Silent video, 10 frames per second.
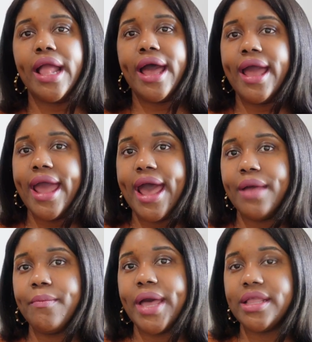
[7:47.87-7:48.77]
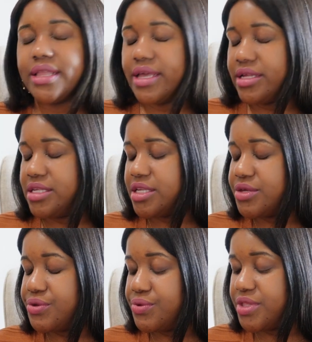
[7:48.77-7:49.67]
I add my things
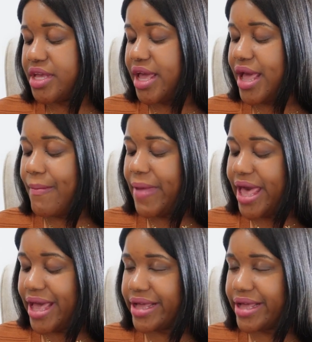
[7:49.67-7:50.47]
to the handbag,